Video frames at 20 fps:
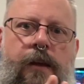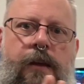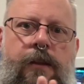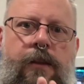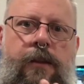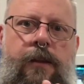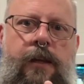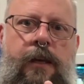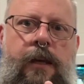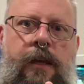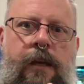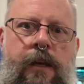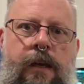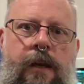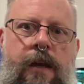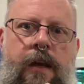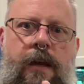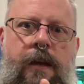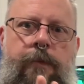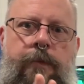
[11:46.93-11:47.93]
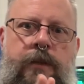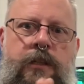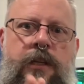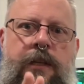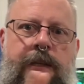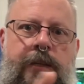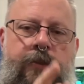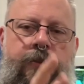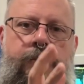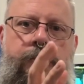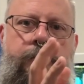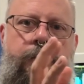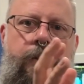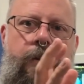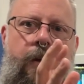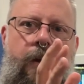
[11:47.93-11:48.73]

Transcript: the images